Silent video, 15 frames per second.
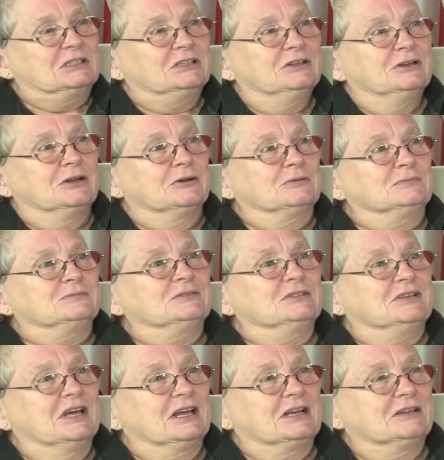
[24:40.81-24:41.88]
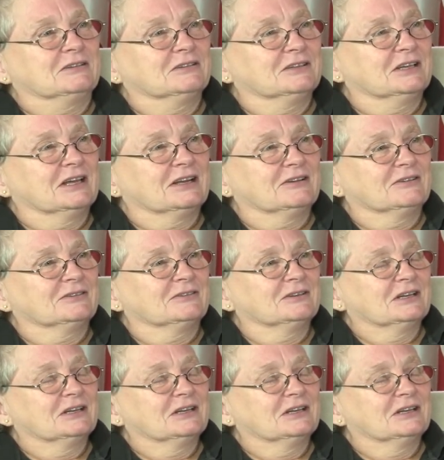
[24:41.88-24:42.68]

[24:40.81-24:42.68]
you know, you gotta gotta